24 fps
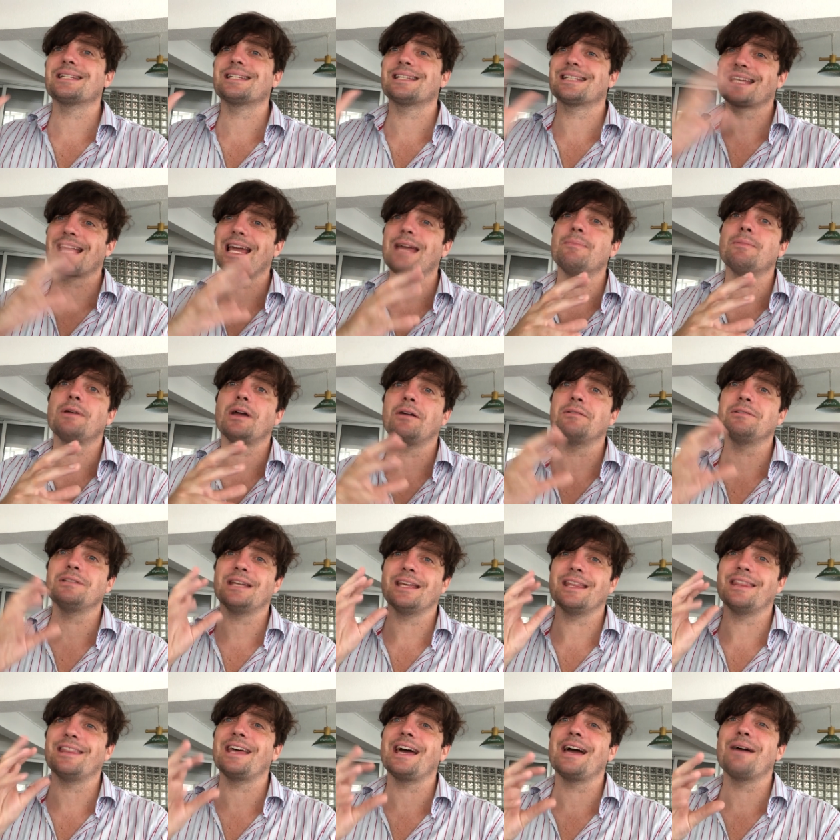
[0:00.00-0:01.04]

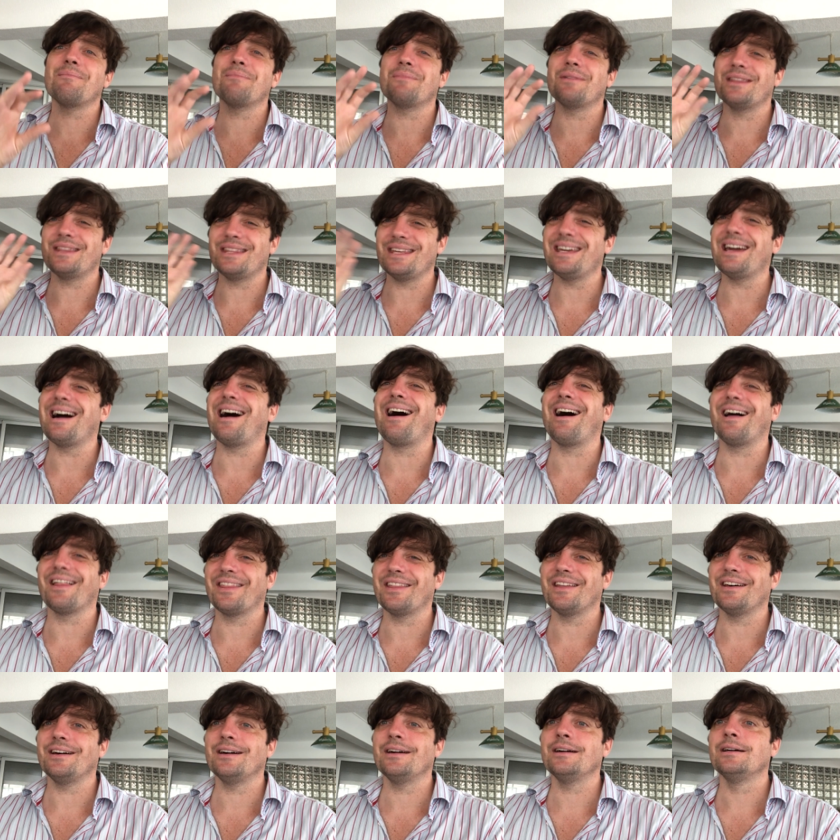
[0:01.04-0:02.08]
scapegoating them, the
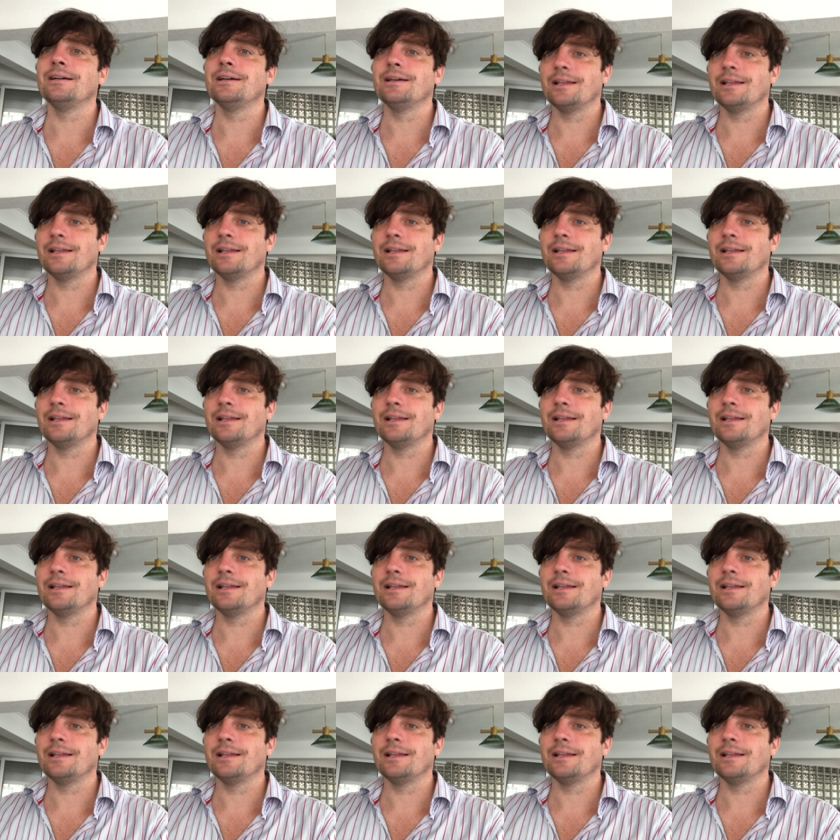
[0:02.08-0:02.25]
other.